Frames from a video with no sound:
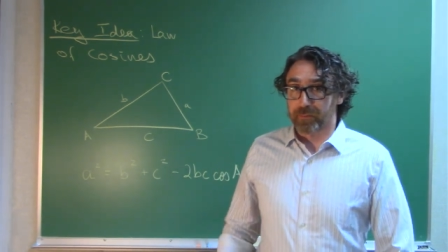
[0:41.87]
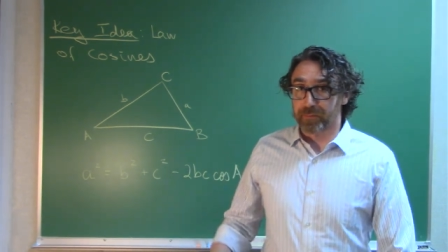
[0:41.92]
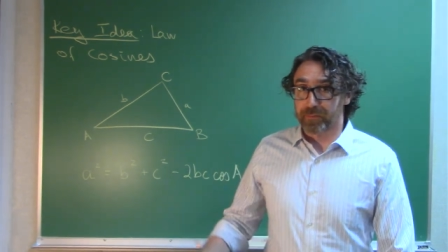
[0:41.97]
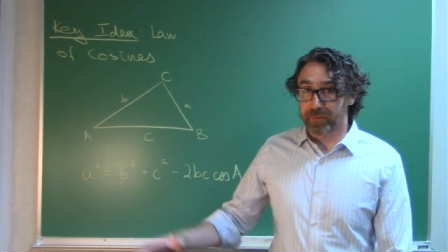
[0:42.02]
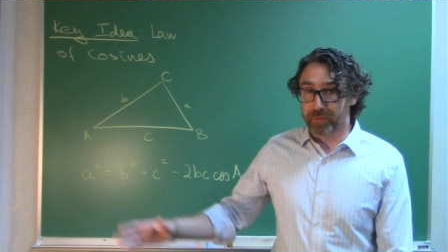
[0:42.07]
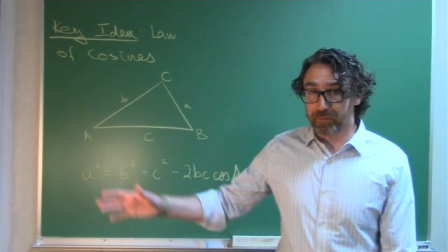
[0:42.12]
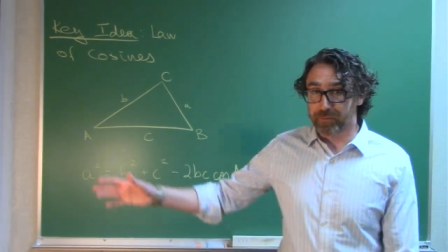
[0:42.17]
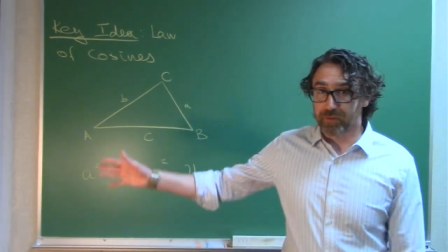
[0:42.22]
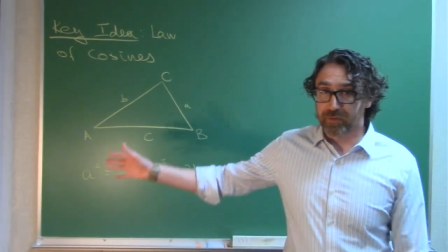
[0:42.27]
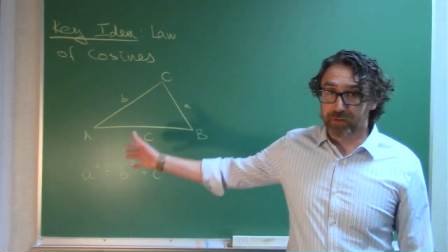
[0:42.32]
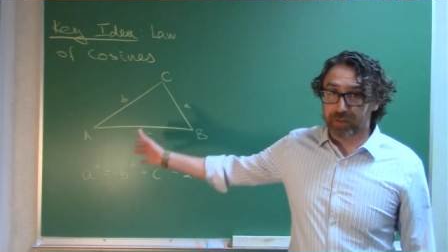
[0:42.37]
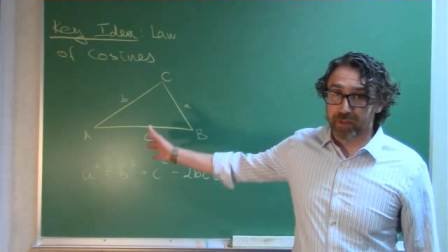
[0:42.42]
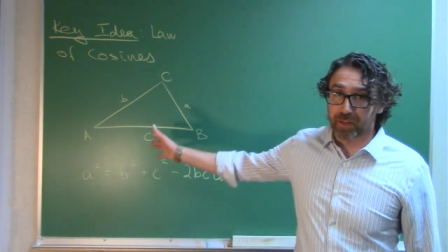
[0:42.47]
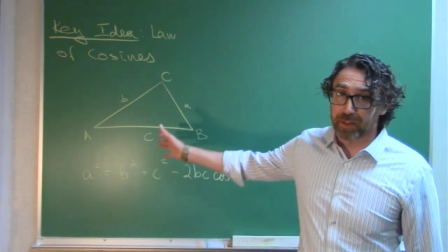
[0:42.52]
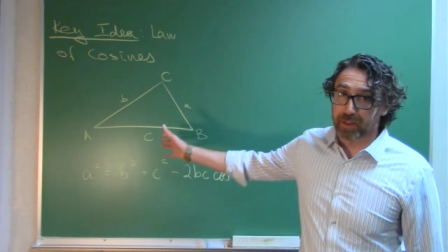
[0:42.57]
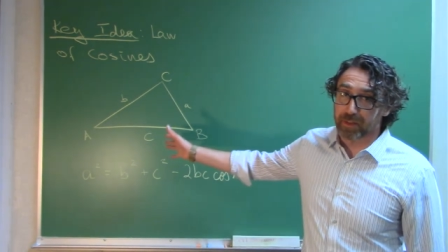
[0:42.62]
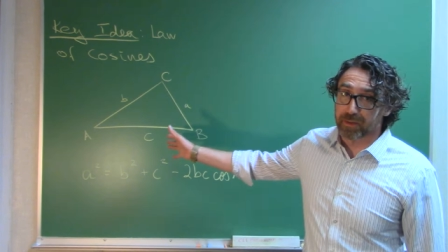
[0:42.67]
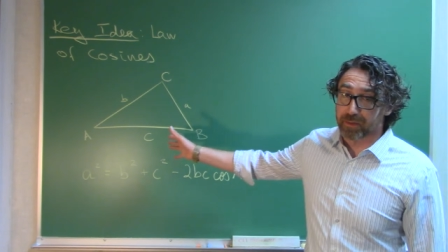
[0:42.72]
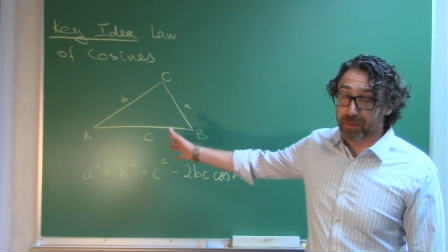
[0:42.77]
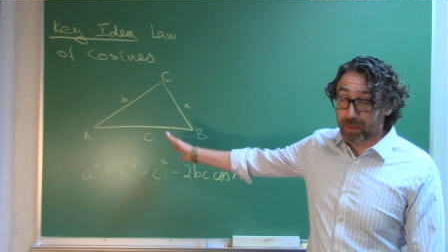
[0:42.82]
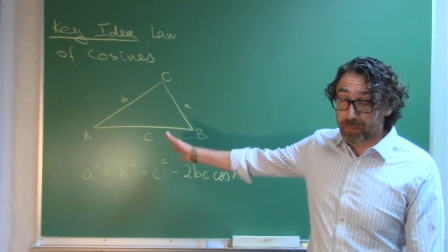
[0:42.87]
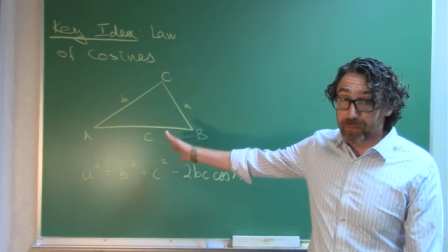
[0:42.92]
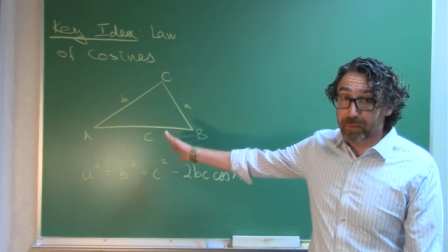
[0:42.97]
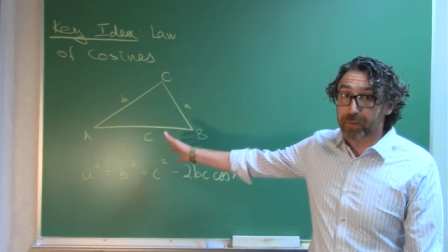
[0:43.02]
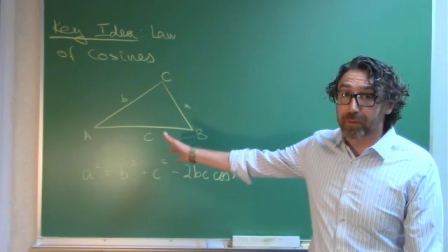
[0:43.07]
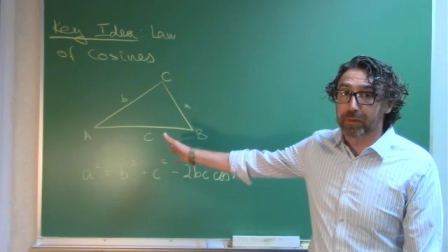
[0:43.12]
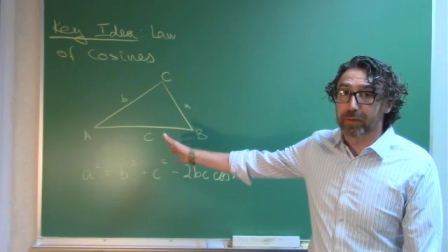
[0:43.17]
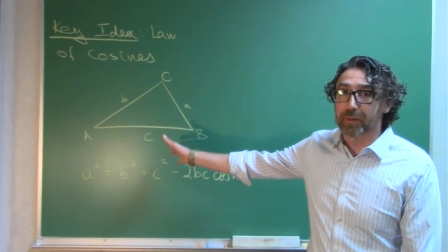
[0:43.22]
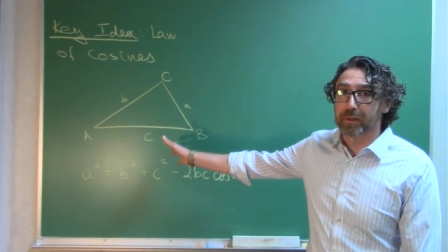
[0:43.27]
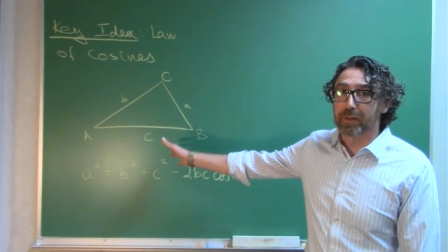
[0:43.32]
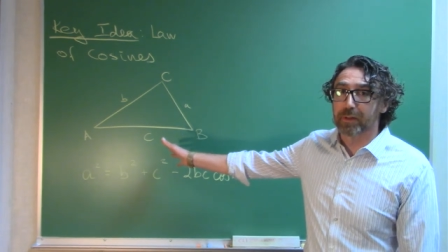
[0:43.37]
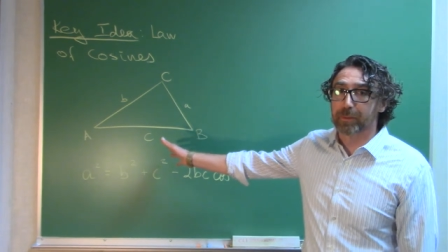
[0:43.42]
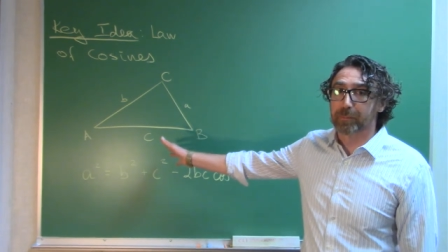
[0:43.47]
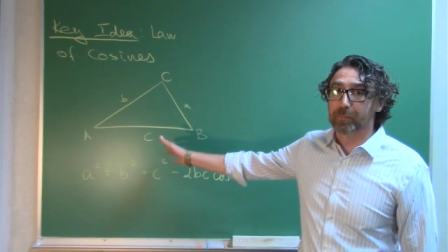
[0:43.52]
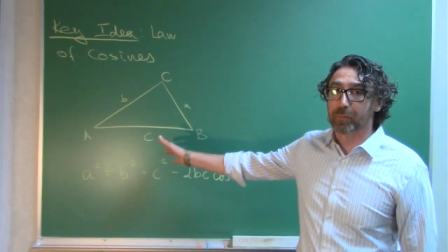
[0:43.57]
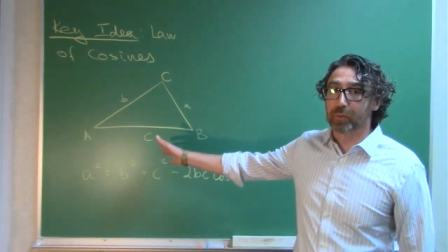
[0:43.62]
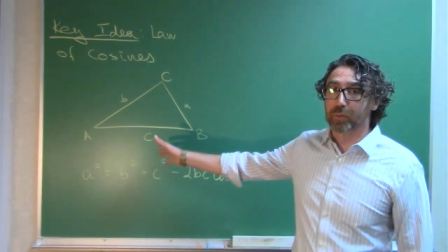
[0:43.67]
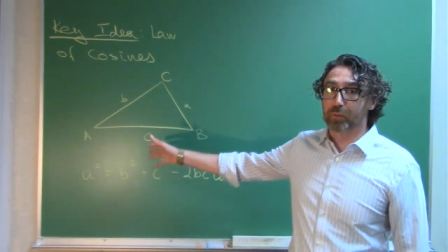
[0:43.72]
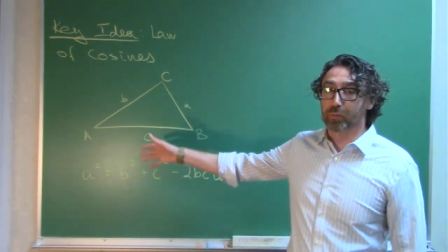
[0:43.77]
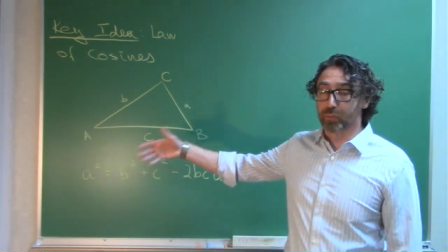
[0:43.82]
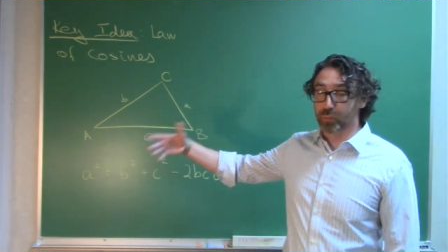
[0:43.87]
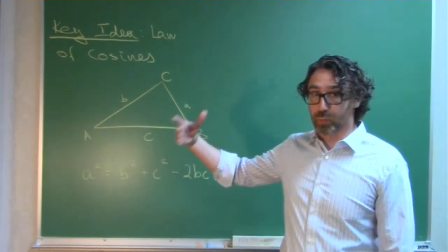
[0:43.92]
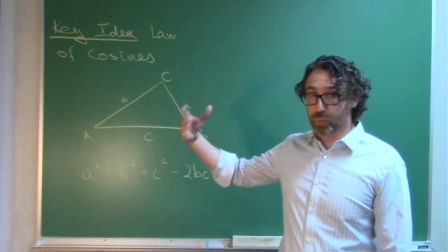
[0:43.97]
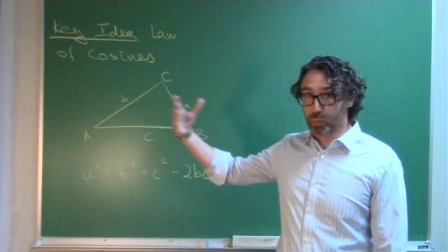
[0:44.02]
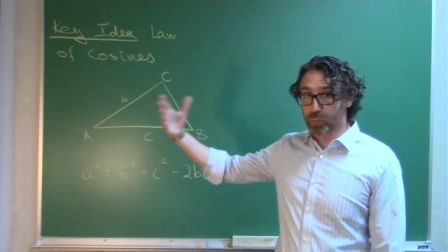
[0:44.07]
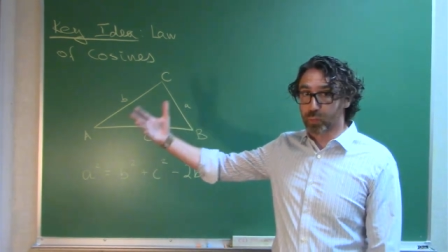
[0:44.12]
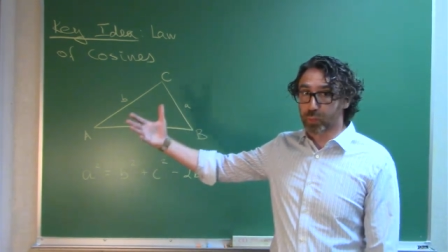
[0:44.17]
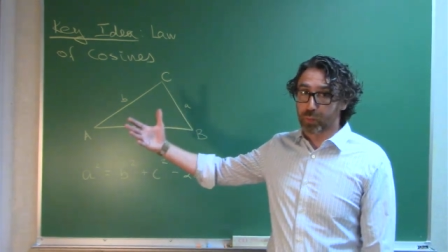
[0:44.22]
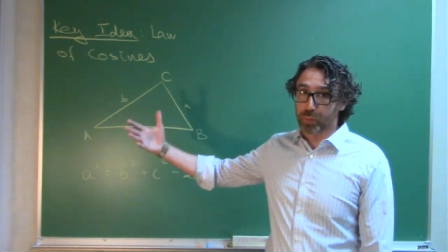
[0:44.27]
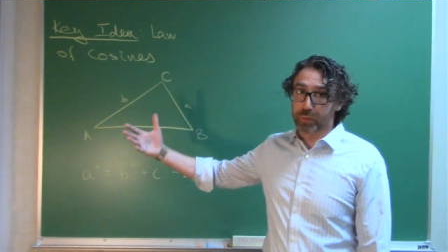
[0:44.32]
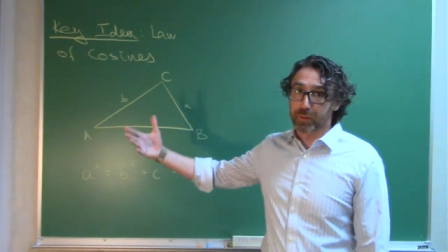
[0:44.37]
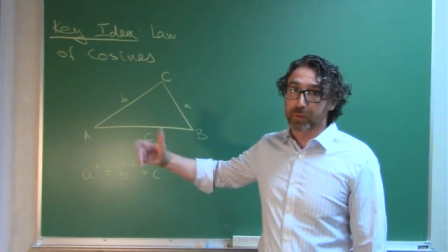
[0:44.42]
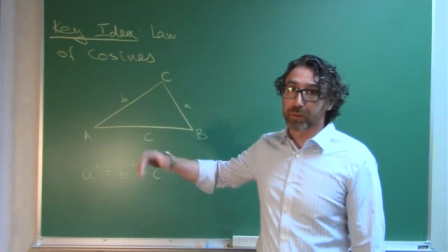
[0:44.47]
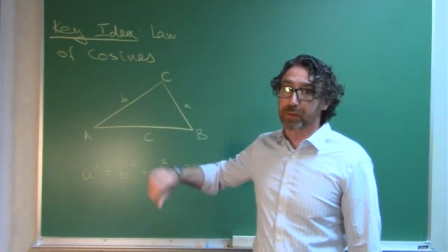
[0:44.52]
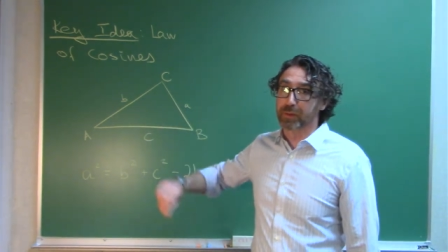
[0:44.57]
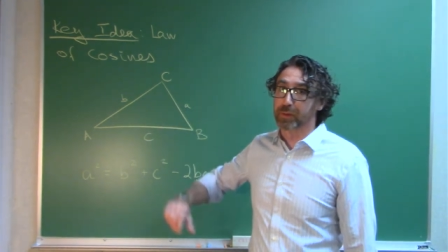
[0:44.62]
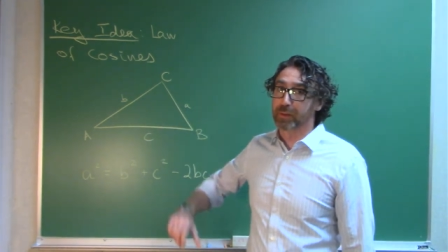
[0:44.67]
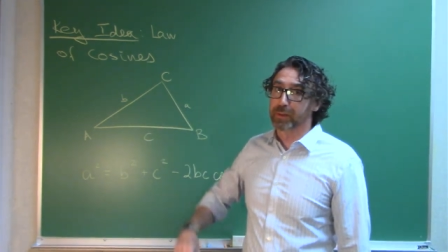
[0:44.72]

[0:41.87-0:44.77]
This is another rule